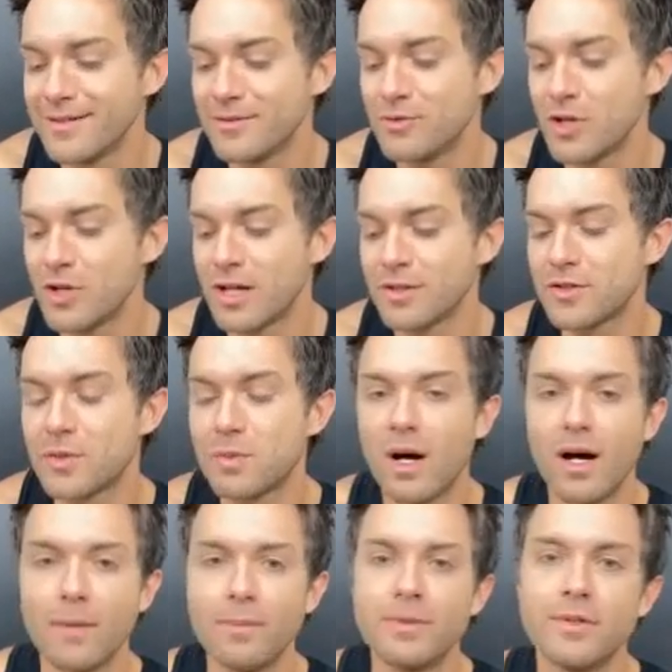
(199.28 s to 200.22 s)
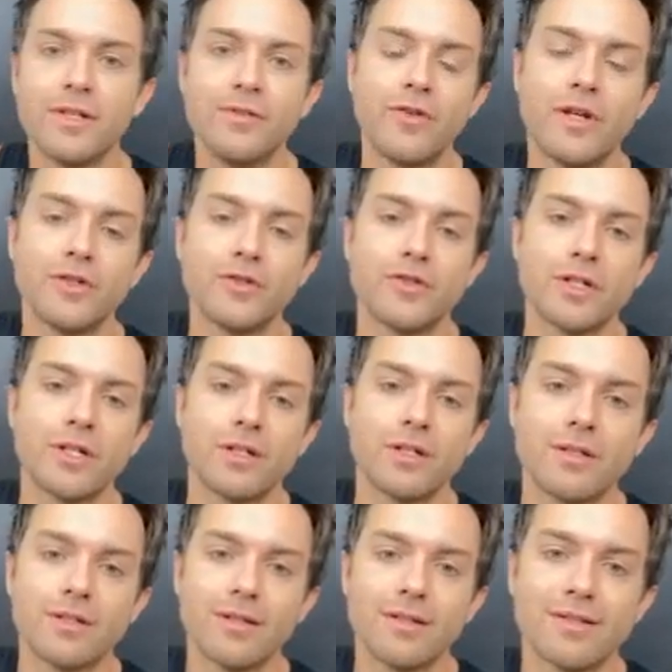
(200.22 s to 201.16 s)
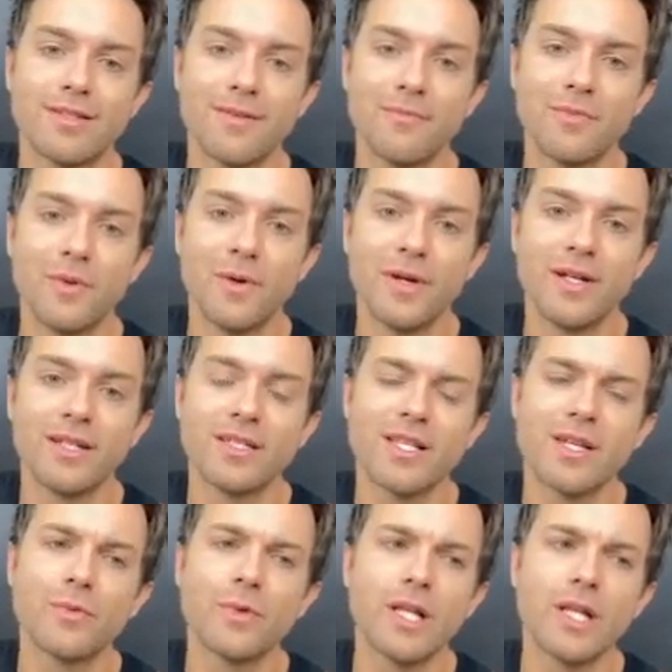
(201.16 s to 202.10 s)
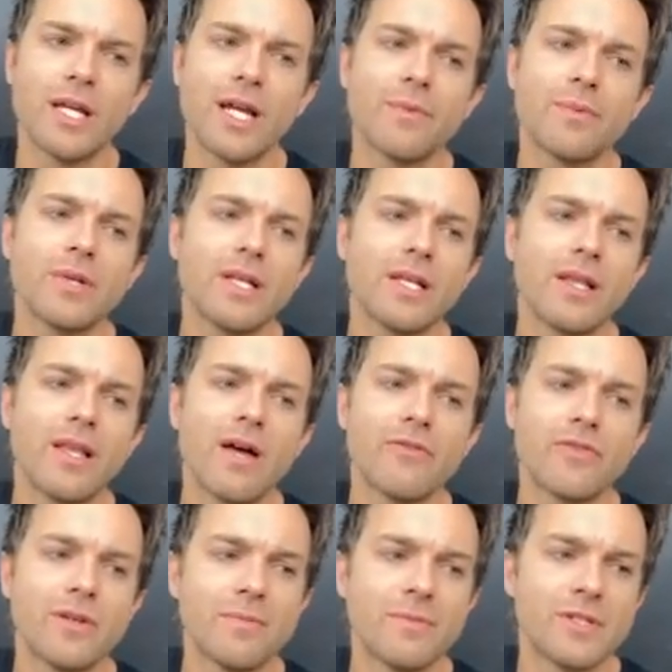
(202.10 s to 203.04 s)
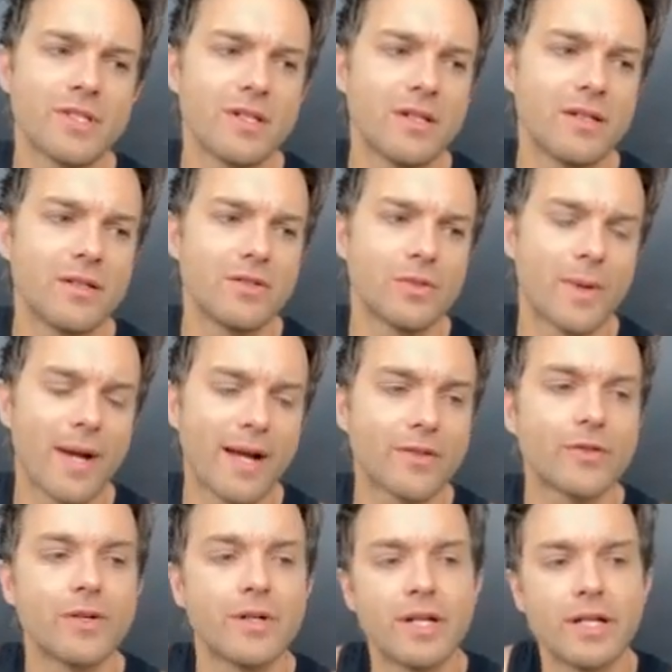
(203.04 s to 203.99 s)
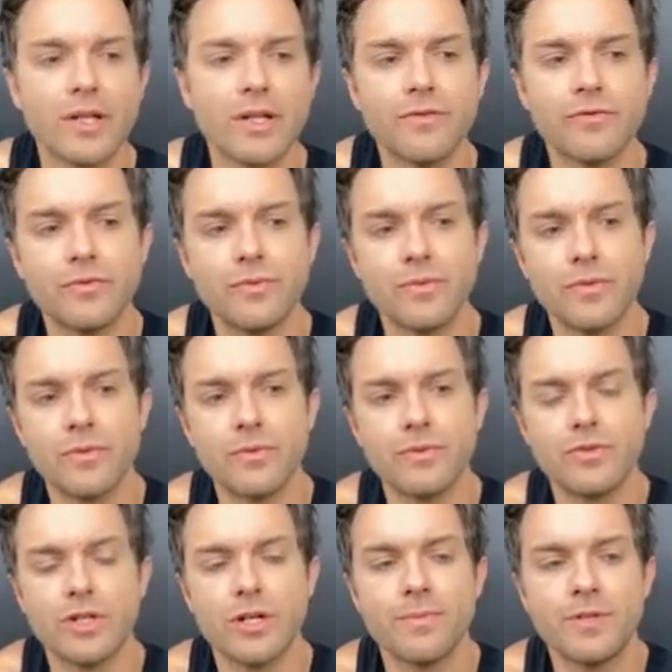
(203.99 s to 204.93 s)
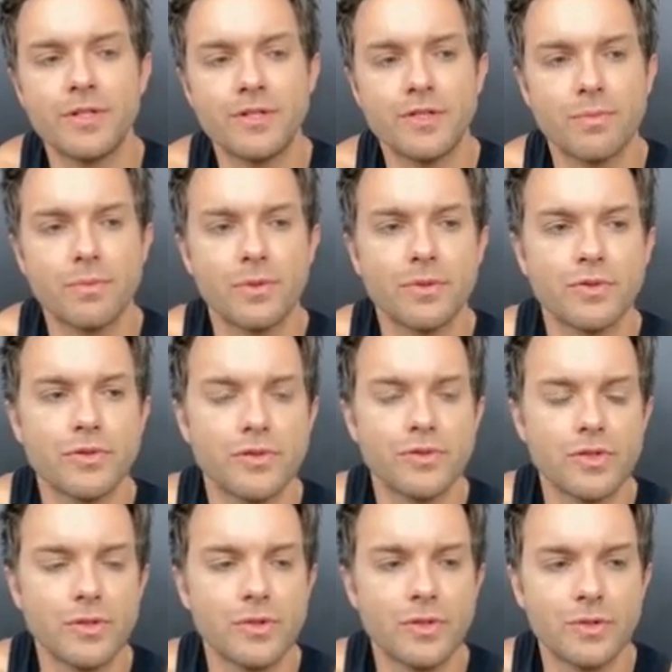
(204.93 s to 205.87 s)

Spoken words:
John Swab adventure at some point, because I really love him as a director, and I love Jeremy as a producer too.